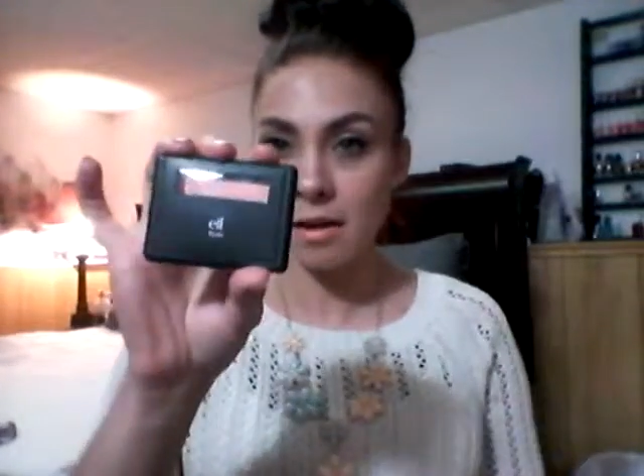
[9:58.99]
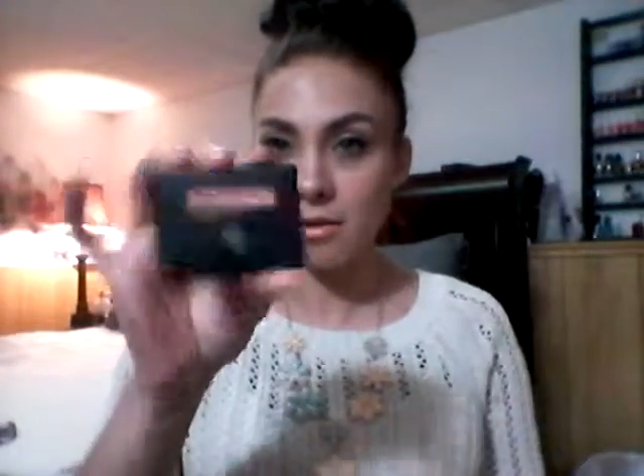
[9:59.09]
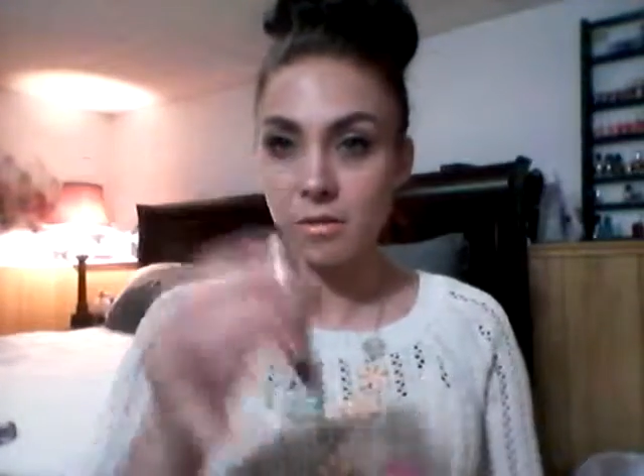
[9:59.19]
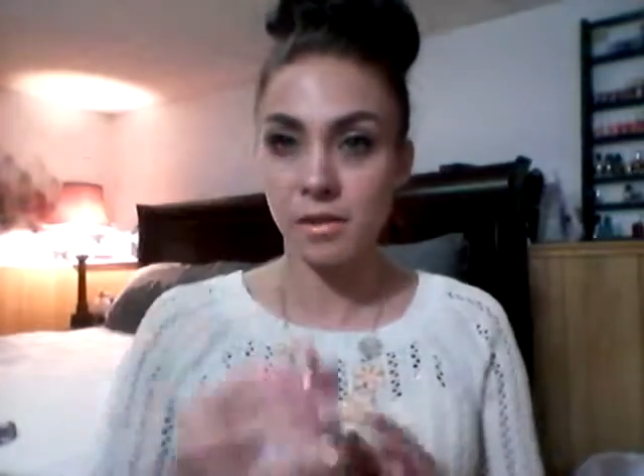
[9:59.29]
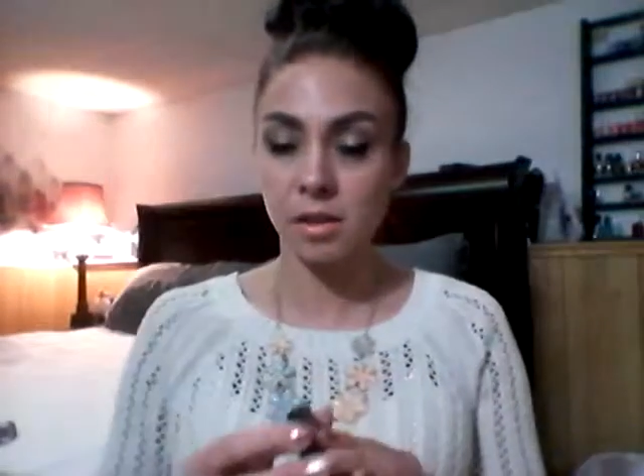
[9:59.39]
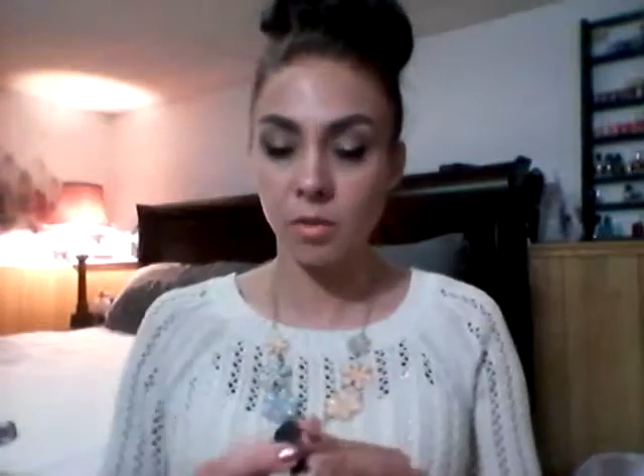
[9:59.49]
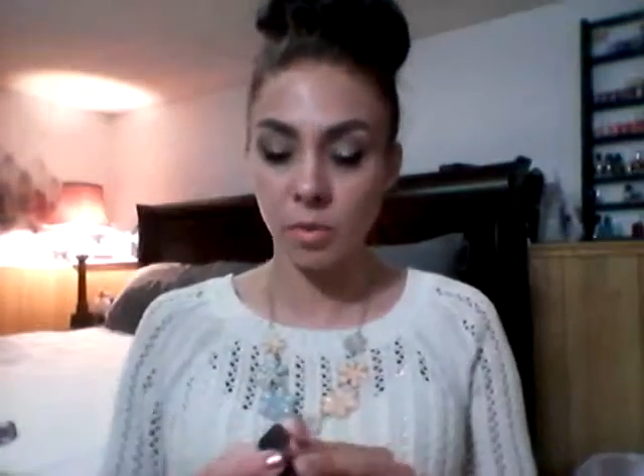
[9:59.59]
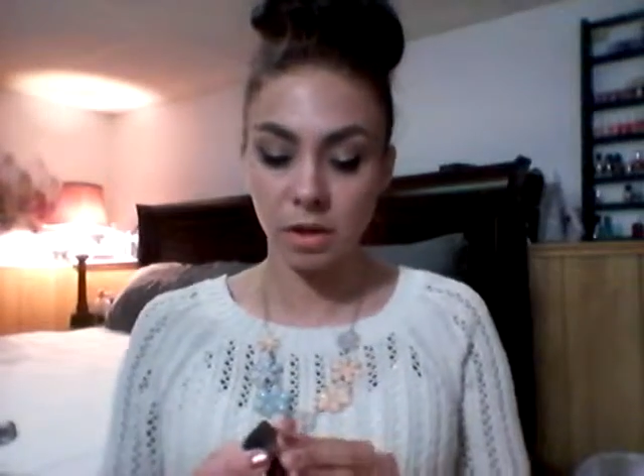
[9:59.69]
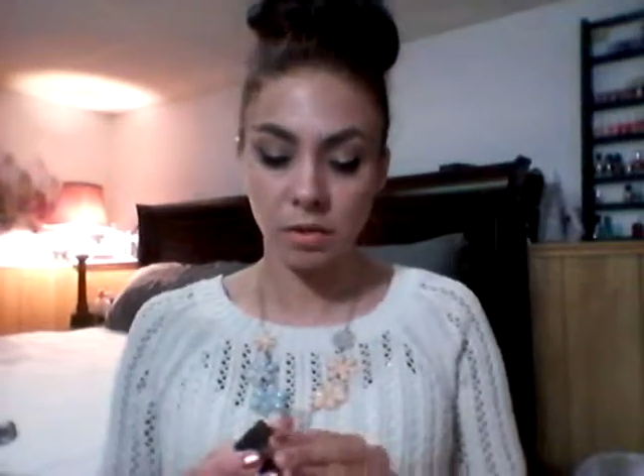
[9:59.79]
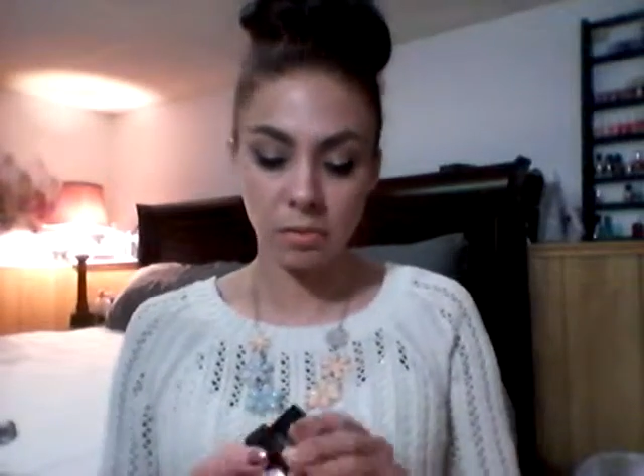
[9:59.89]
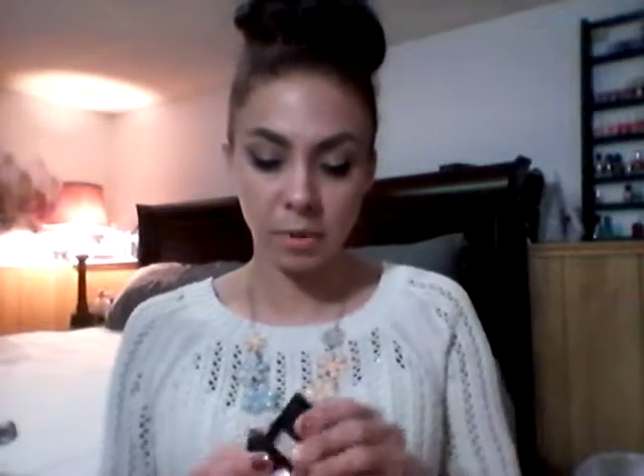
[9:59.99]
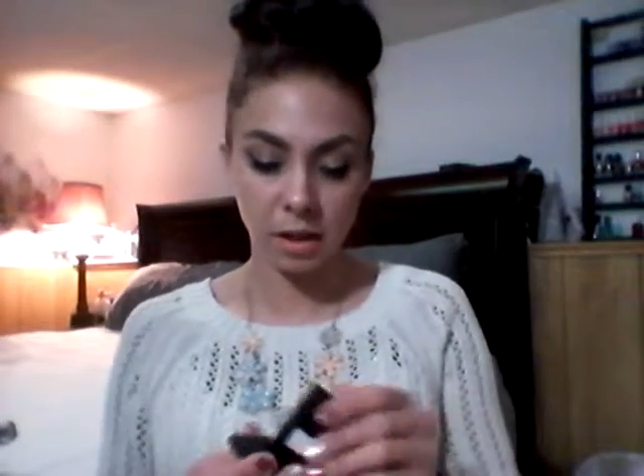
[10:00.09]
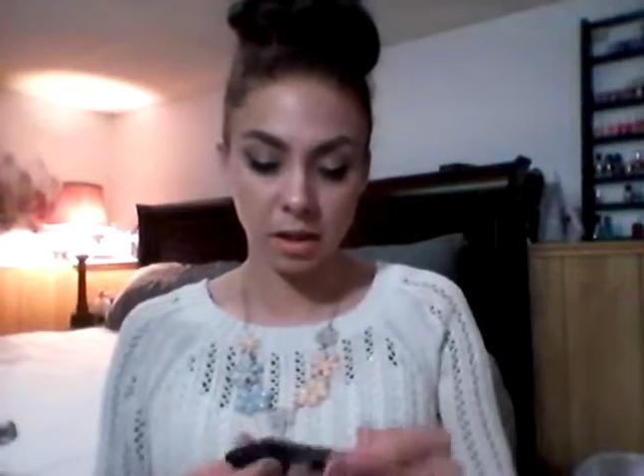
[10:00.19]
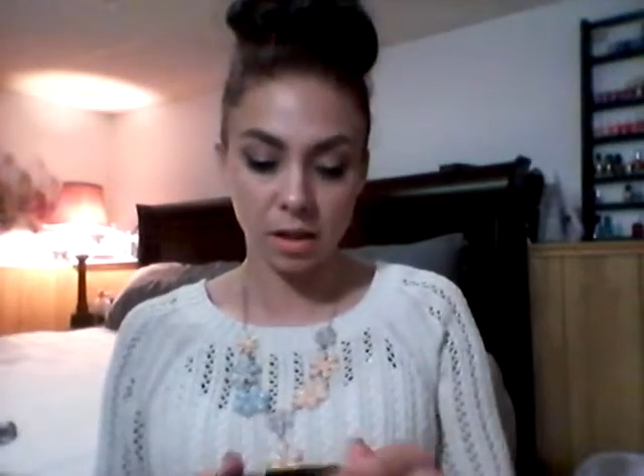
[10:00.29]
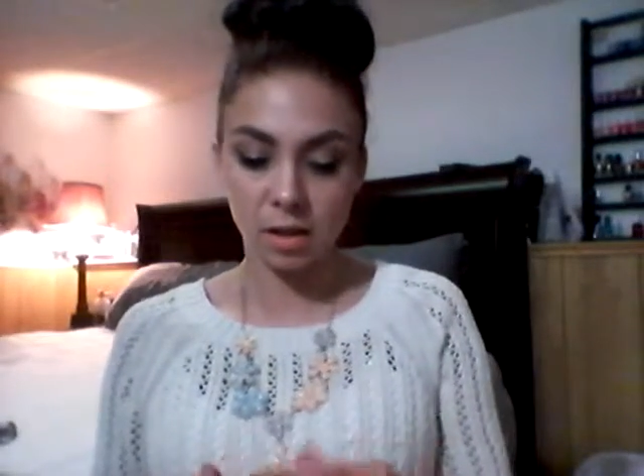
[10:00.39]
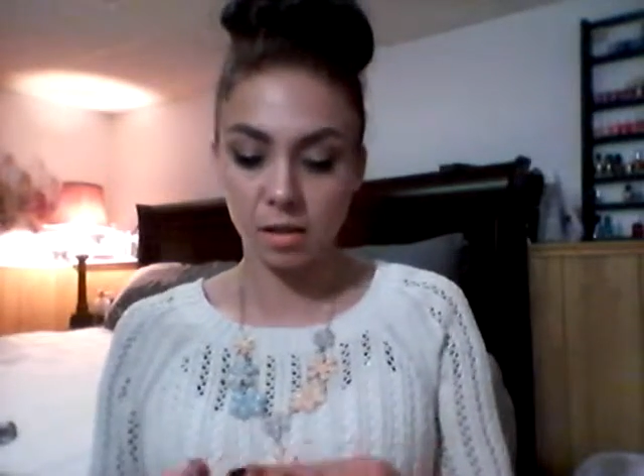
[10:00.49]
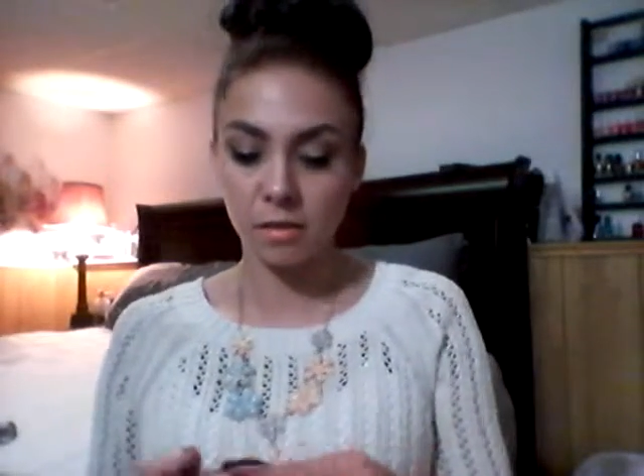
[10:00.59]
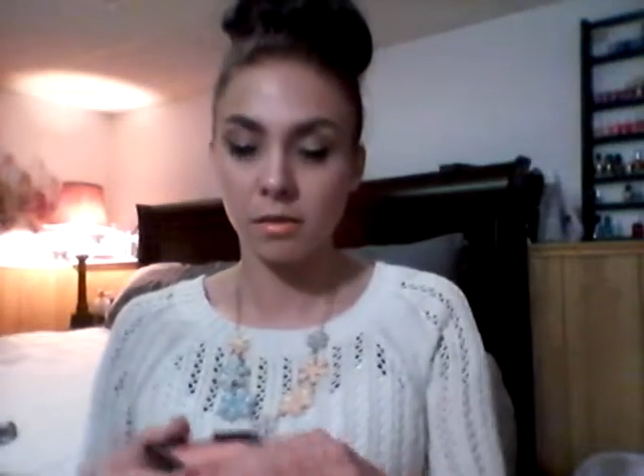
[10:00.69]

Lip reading: e.l.f.'s Twinkle Pink.